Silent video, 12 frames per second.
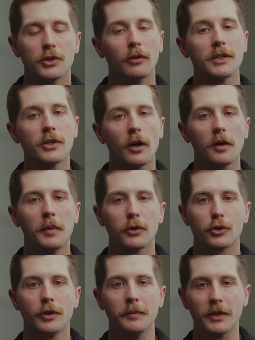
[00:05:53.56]
So let's talk about
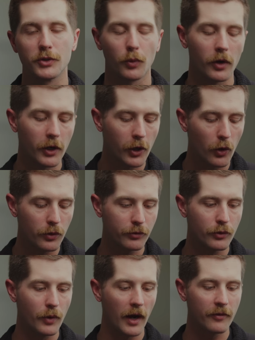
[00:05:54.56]
treatments. We're gonna go
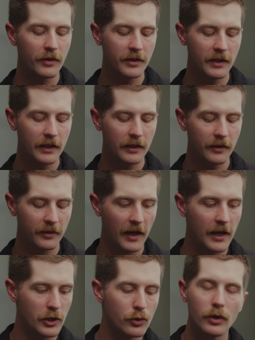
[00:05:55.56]
through everything
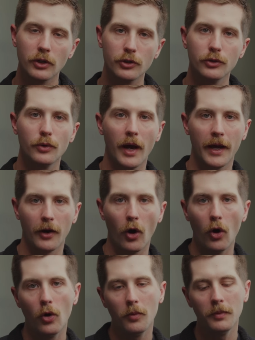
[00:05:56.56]
that you can do at
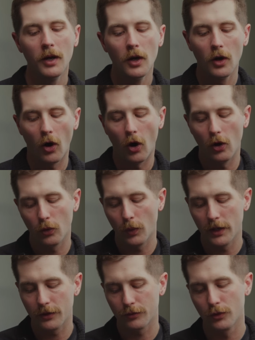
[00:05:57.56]
home, all the
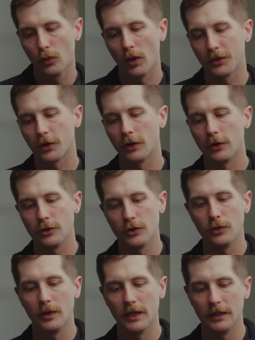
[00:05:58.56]
way through what they're gonna
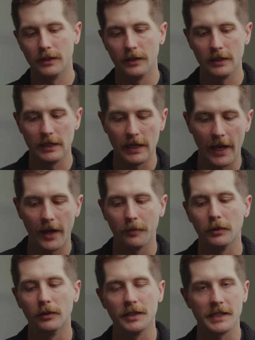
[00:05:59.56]
do in the
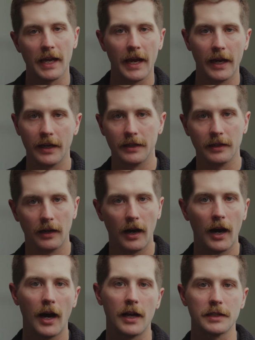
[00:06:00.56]
ambulance and
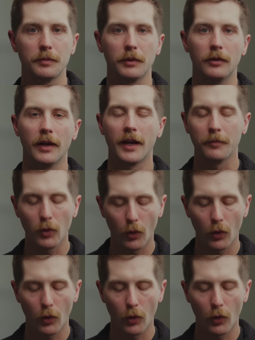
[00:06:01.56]
hospital. And I'm